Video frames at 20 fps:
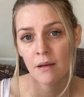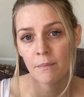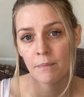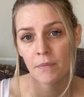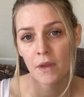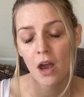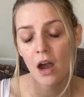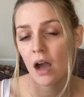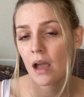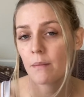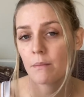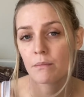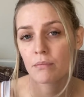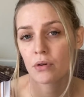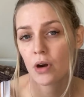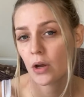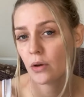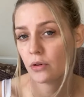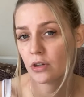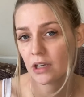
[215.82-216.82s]
I'm
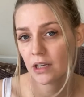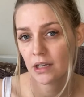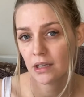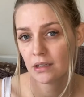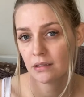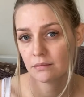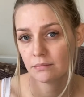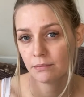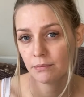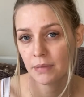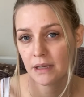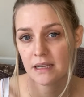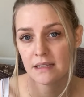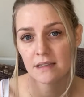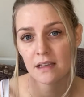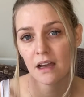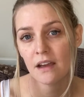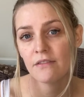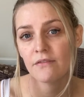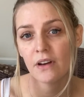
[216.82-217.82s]
broken
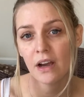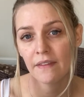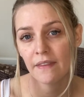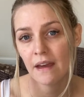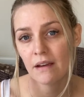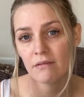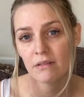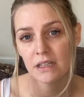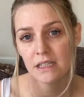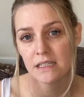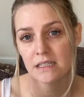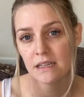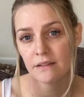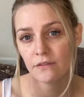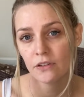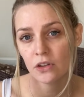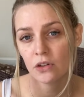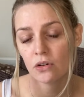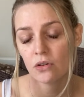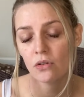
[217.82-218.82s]
because I find that really
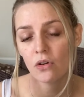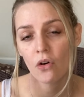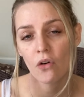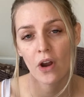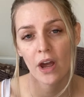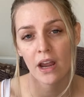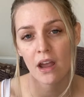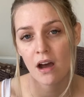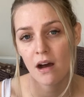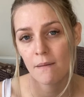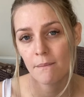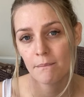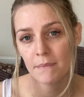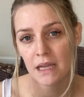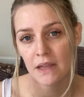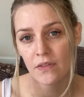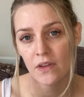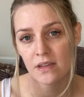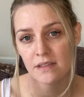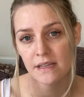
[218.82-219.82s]
difficult, or I can't
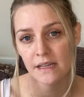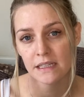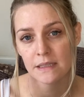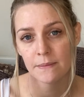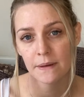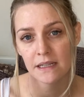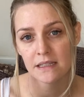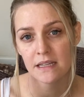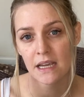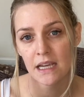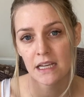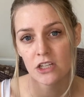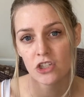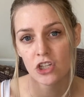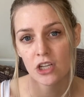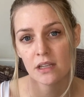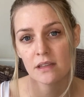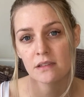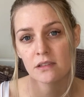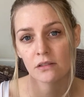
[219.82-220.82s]
meet those
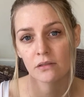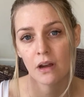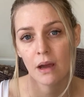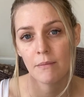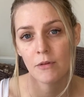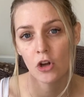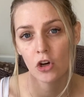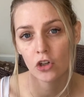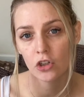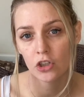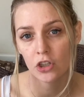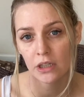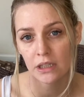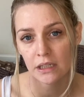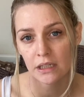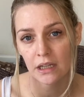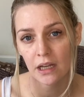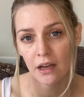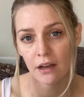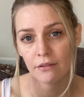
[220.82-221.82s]
expectations, or I'm not good
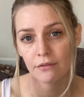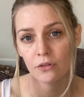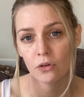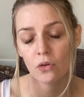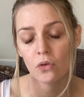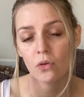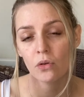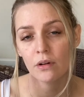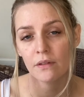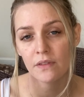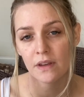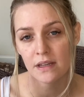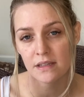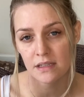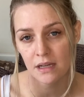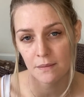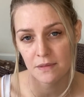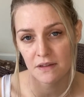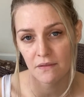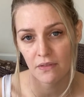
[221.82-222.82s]
enough, or all of those
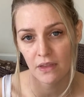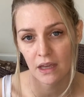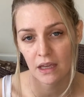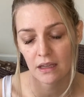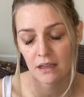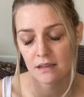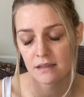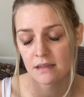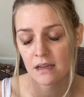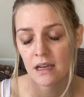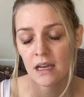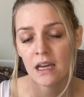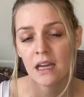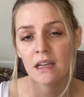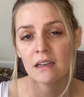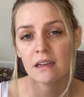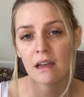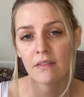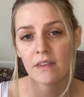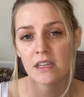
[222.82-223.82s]
types of things.
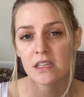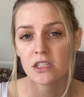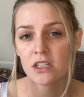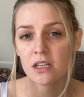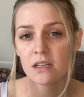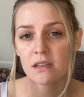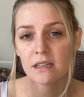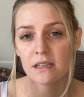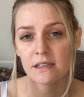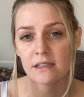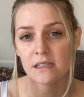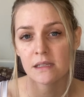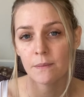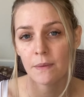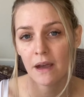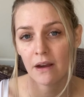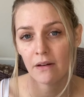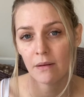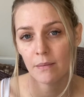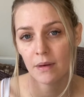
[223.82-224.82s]
Now, there's two things to
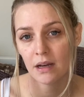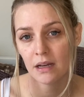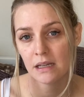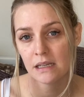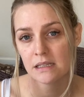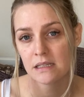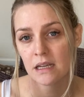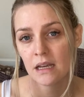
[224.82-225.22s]
bear in mind.